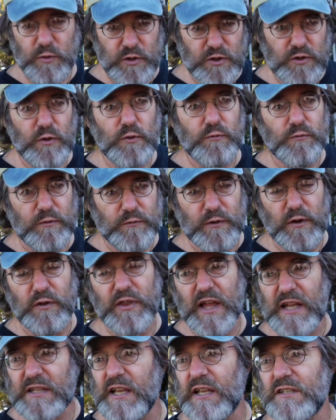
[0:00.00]
will you fulfill
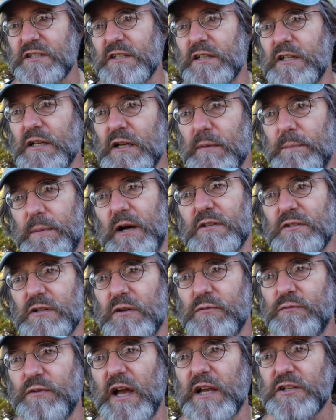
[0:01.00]
that destiny in a
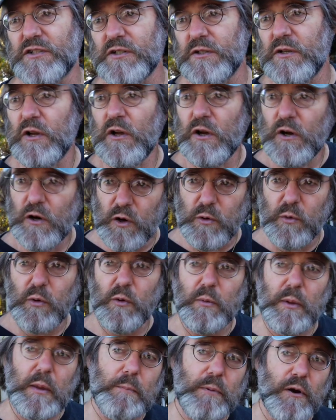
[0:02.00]
positive fashion, or will
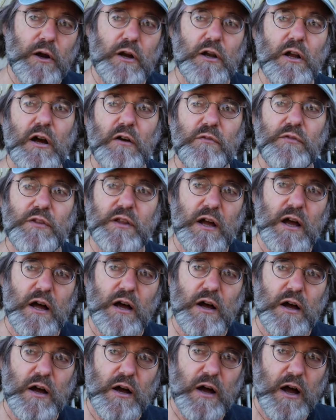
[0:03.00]
you be part of, the,
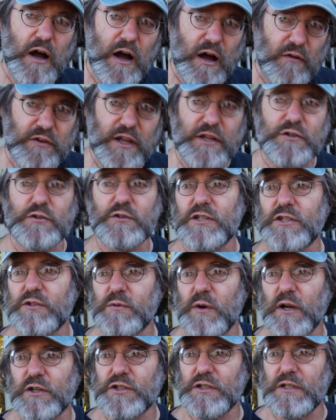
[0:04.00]
uh, of nature's
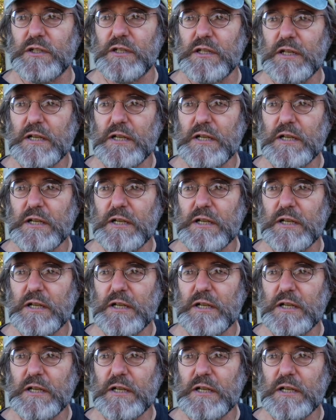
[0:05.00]
destruction?